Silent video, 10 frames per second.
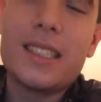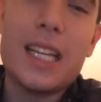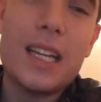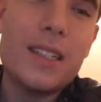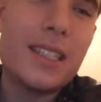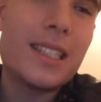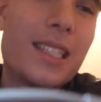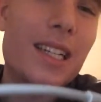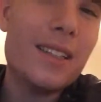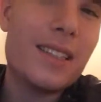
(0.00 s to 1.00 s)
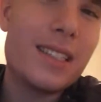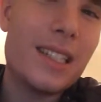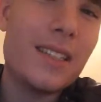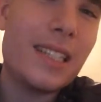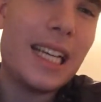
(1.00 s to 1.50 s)
Dude, dude,
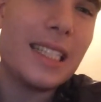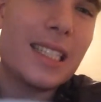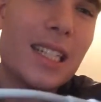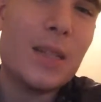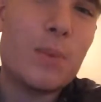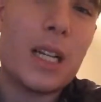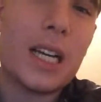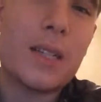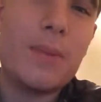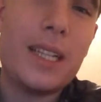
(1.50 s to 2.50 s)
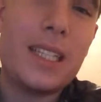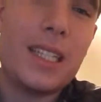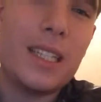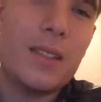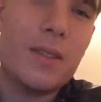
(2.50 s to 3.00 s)
dude, he's gonna block me
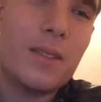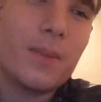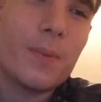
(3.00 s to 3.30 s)
too.